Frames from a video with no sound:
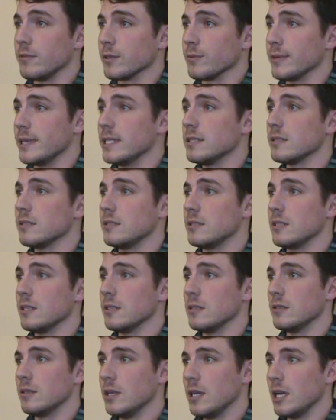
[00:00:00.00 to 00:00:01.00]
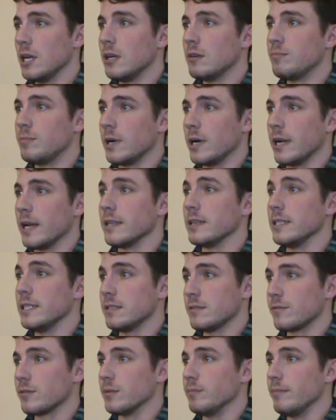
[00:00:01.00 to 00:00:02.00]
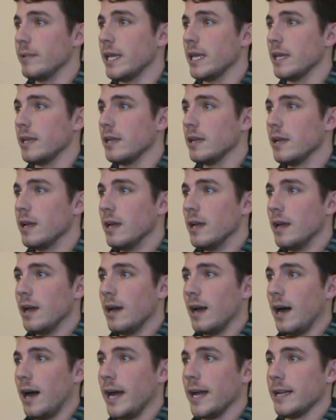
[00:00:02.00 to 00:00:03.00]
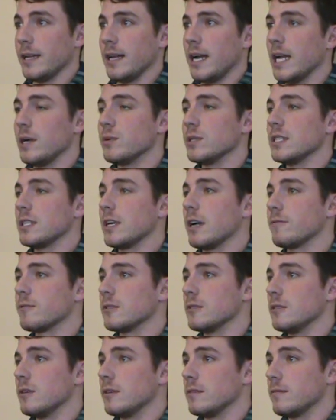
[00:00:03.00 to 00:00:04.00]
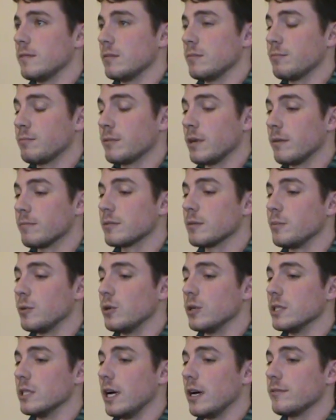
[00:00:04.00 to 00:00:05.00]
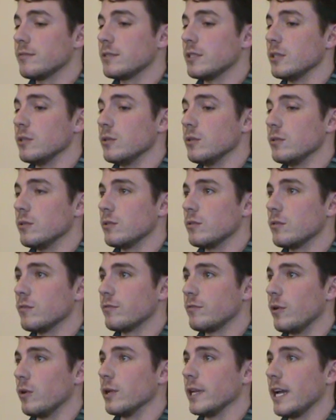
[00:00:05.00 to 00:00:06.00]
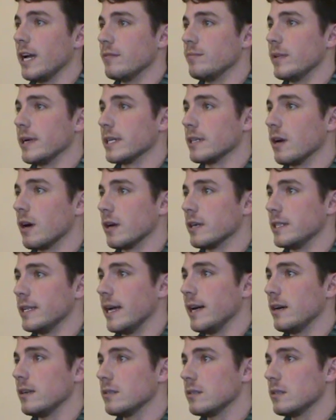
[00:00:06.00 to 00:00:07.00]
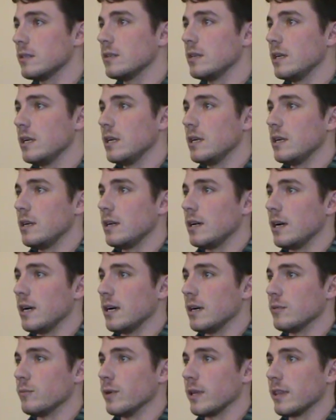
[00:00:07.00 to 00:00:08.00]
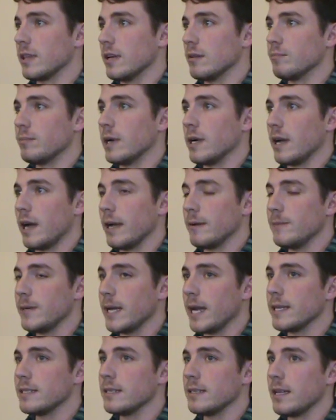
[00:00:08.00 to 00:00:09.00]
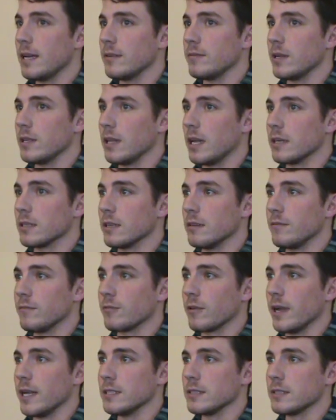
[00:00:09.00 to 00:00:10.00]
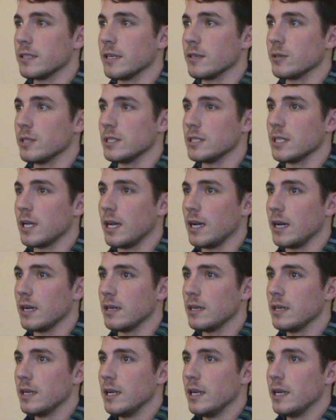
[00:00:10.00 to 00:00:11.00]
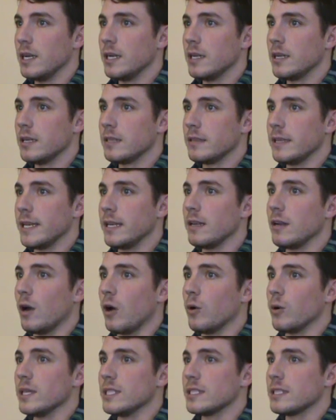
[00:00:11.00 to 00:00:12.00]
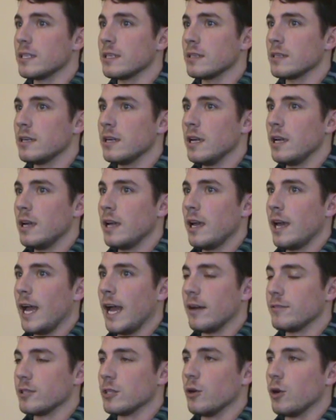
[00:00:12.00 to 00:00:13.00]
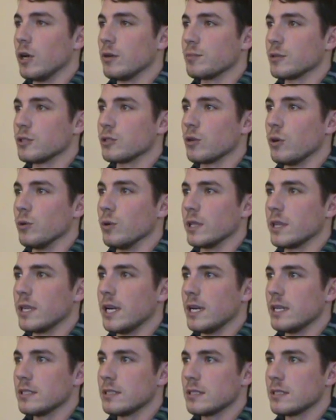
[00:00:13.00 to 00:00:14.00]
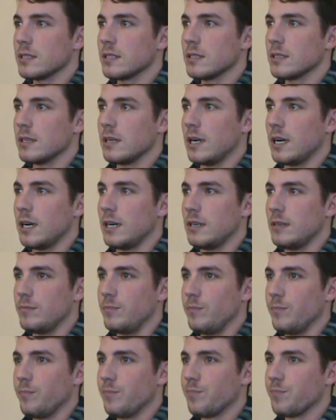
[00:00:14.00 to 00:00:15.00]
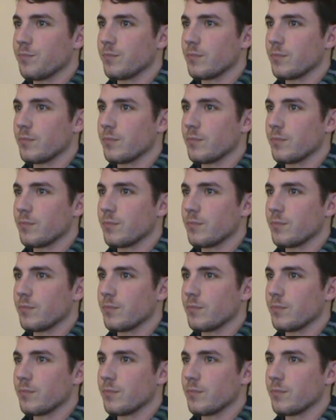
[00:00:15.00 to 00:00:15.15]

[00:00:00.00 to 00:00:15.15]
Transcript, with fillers: every reason to, but at least for me, I, I wasn't comfortable enough, comfortable enough to fully have my guard down uh, with them. But I mean, I did have a lot of good friends. There was, uh, they didn't always have to go on patrol with us, um,